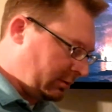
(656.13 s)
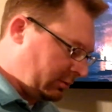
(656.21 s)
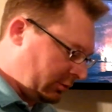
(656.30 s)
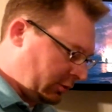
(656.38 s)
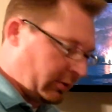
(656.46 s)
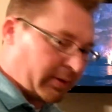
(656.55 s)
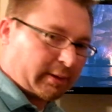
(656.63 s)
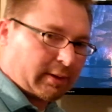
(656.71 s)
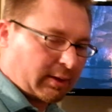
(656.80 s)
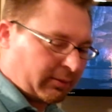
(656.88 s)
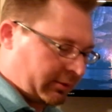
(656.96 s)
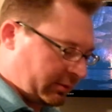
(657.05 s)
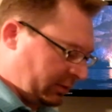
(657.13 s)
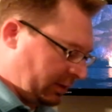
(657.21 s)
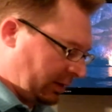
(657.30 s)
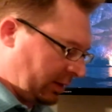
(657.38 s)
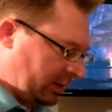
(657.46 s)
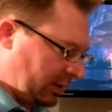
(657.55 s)
showing that
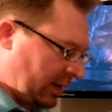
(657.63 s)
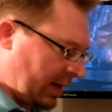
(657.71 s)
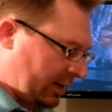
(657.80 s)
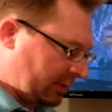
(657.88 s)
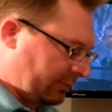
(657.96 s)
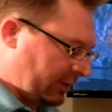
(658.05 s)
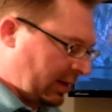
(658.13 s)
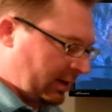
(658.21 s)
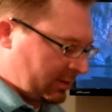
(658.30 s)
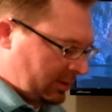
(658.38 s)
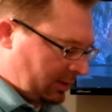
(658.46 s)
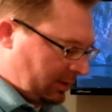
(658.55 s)
it did activate.